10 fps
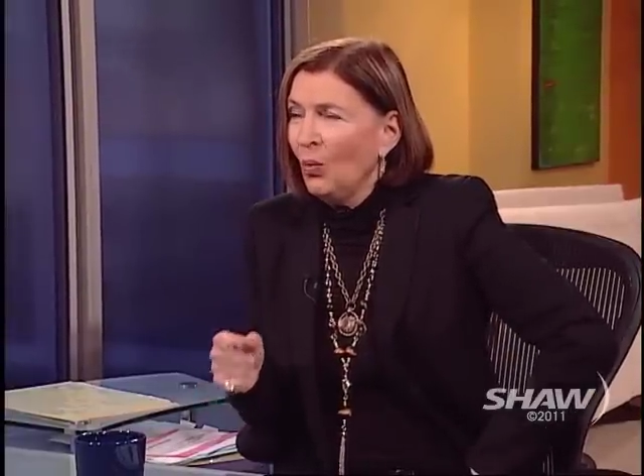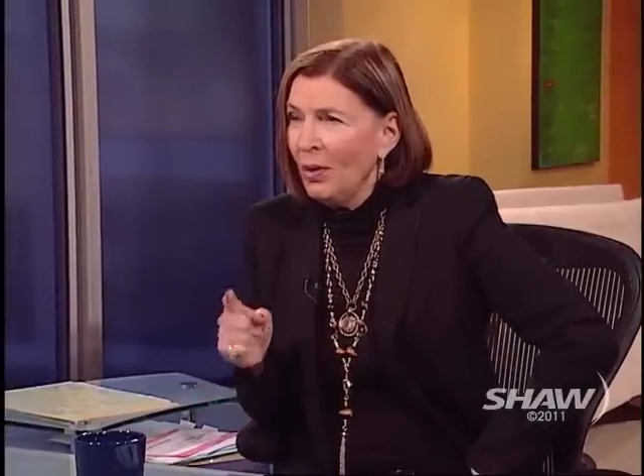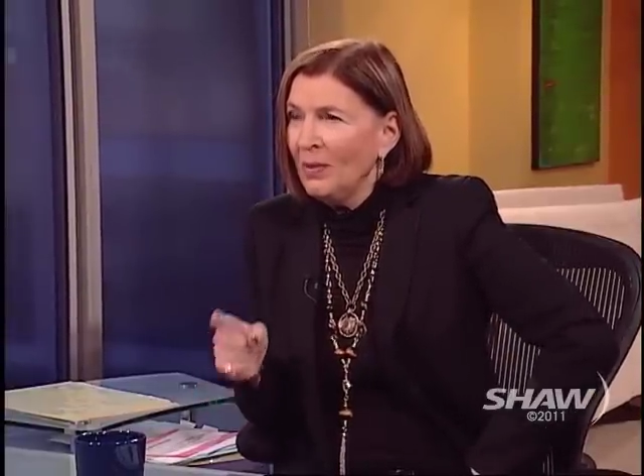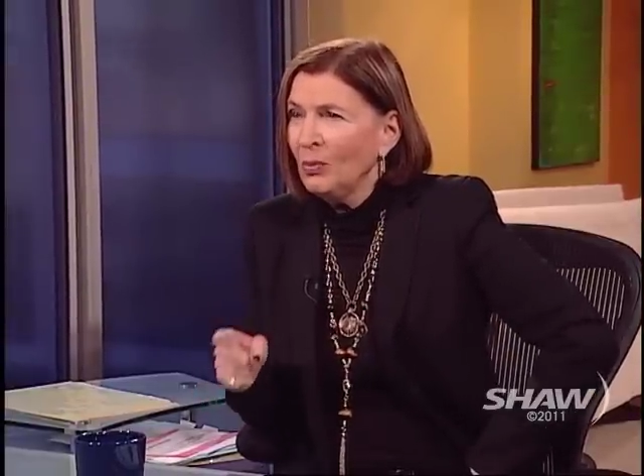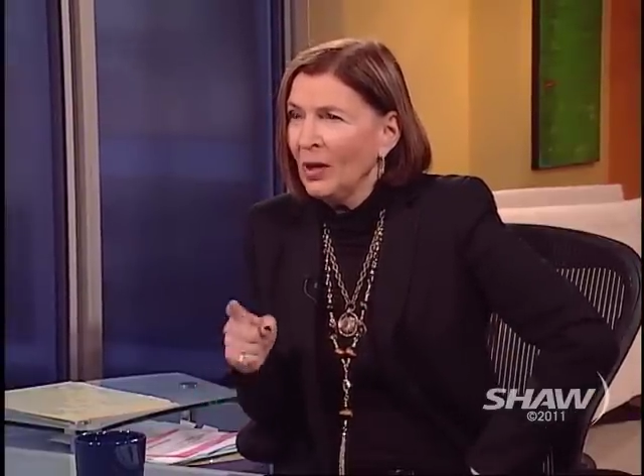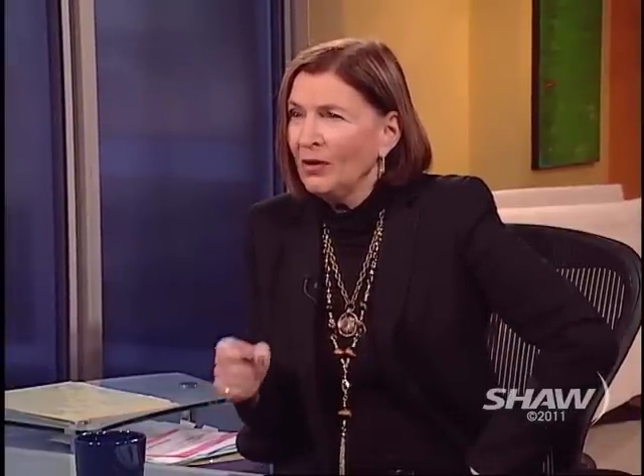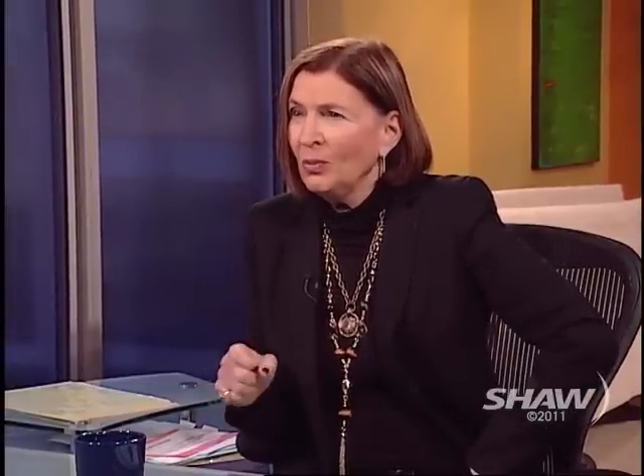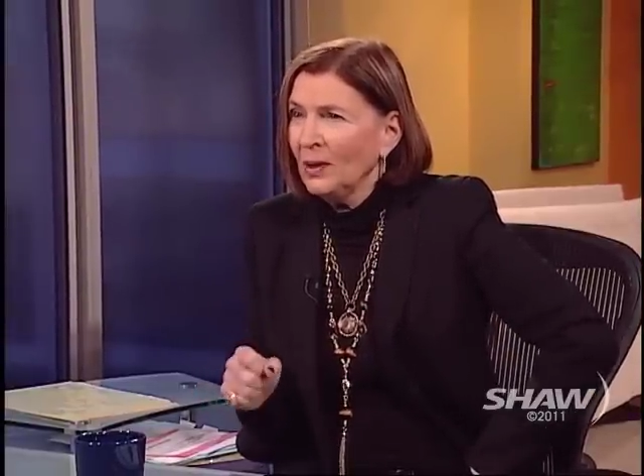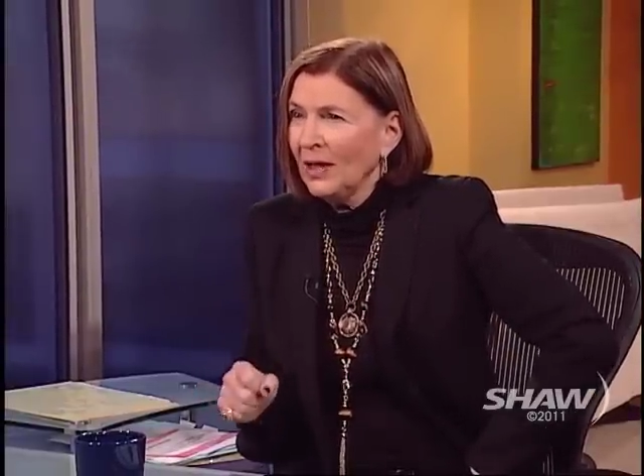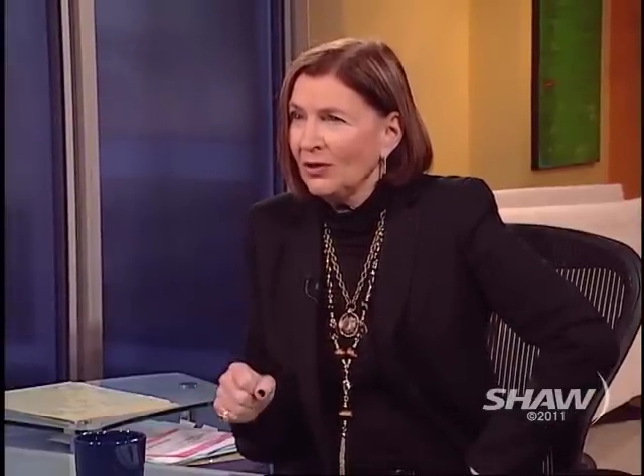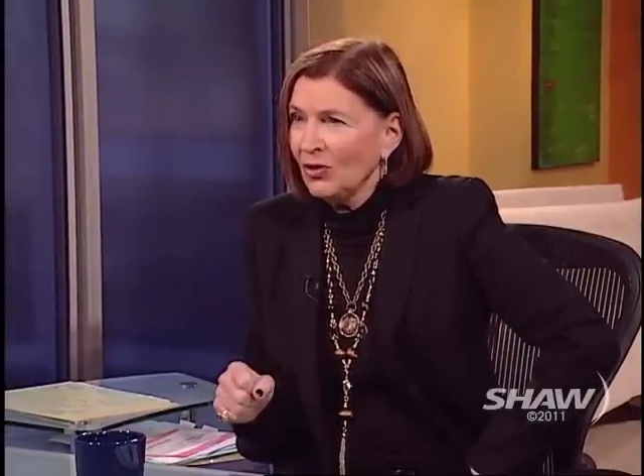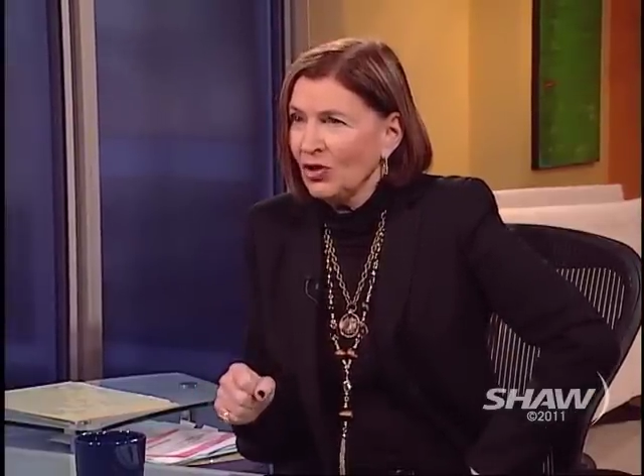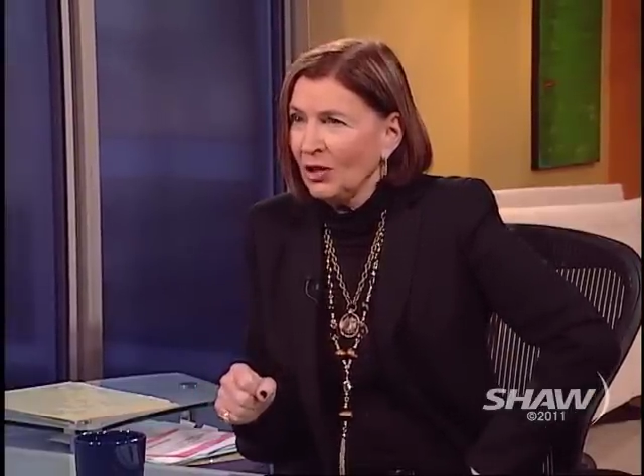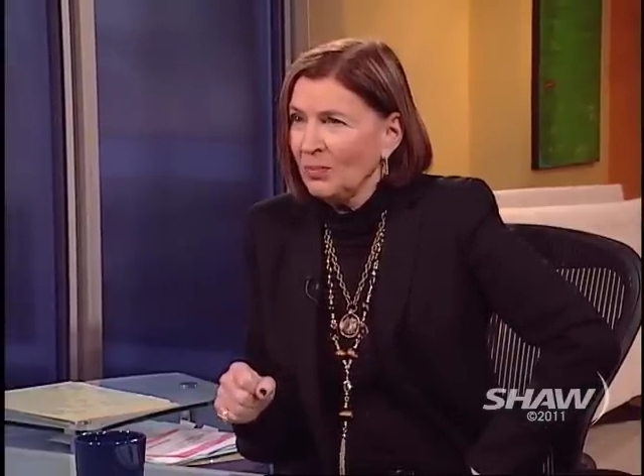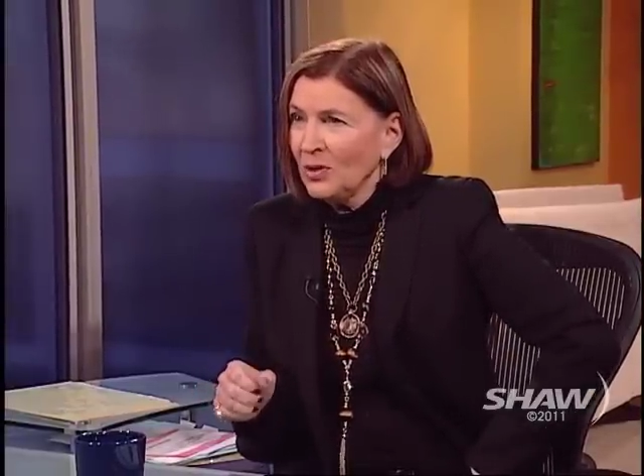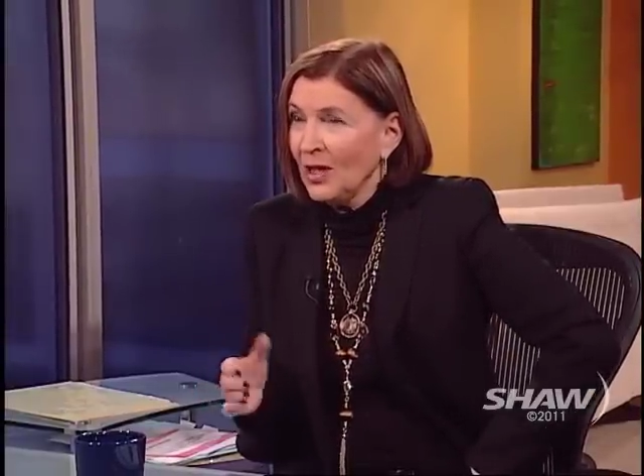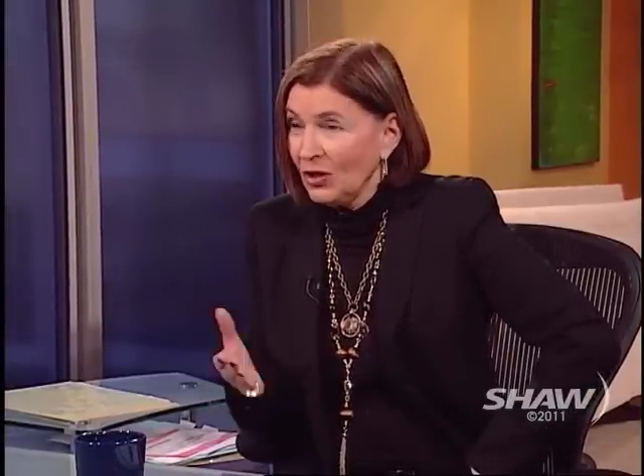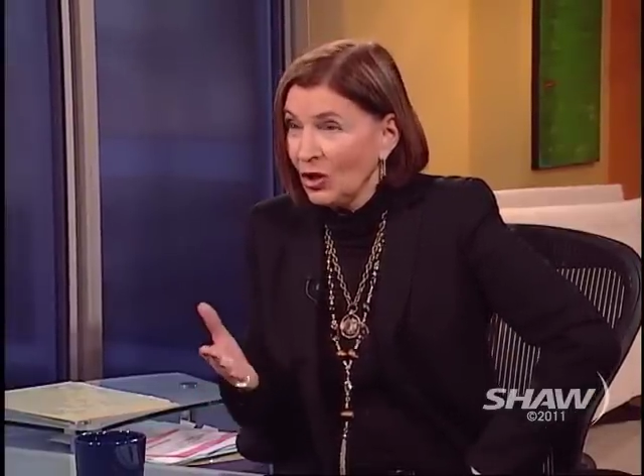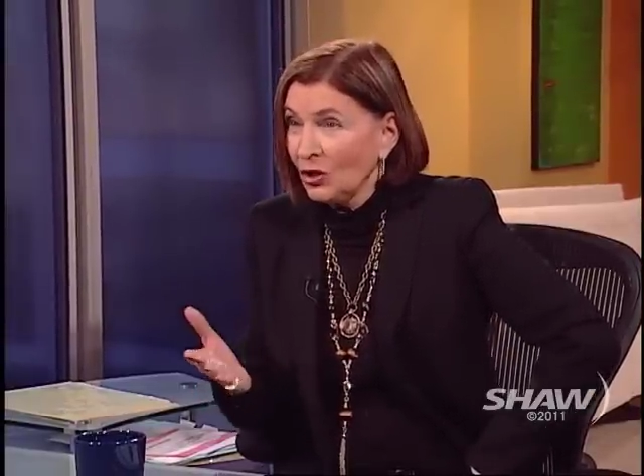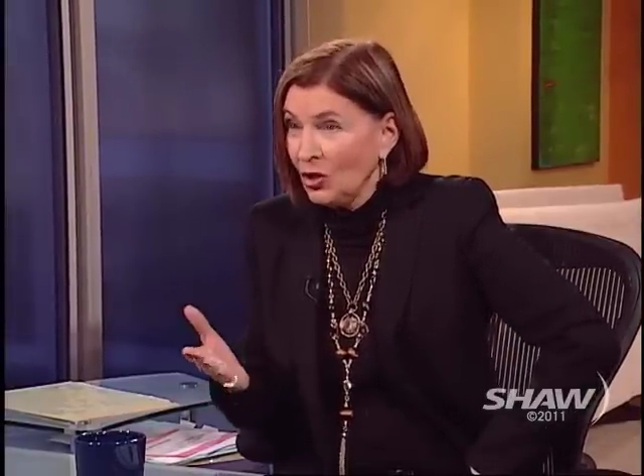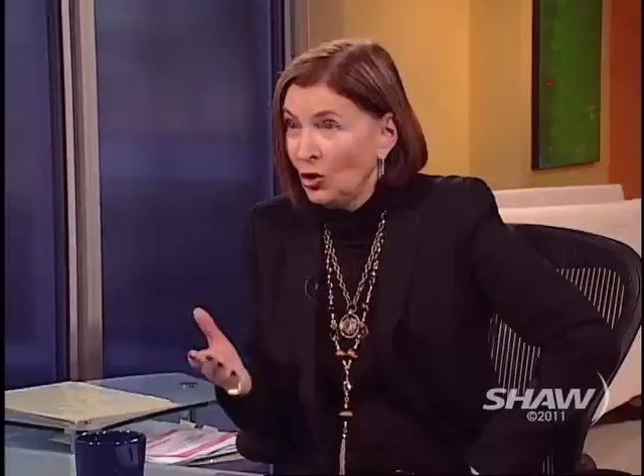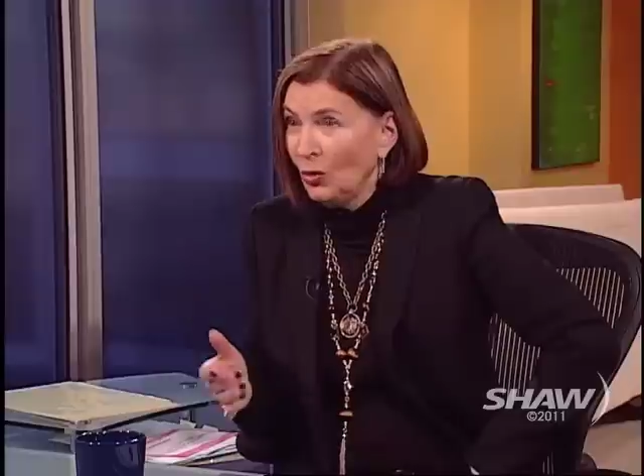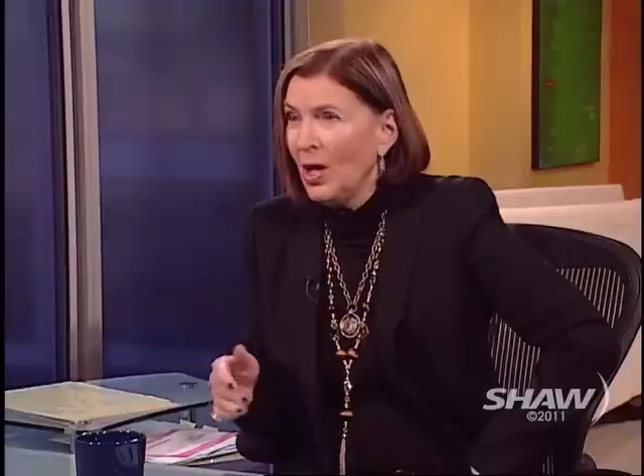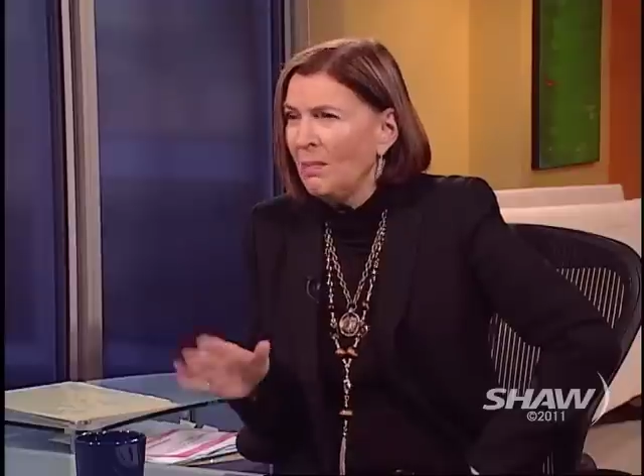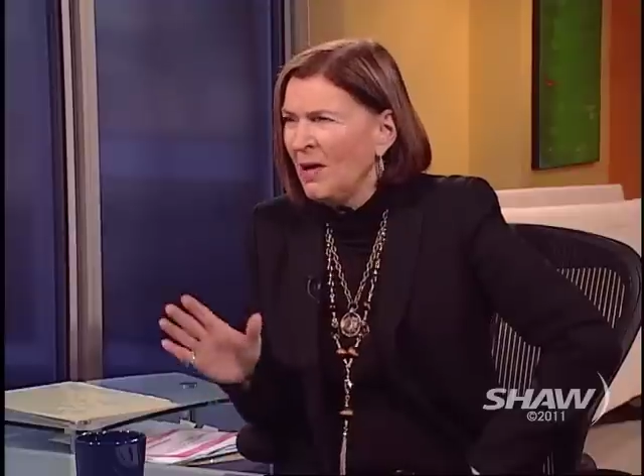"Women run the relationships. Mm -hmm. They mm-hmm. just do. Yeah.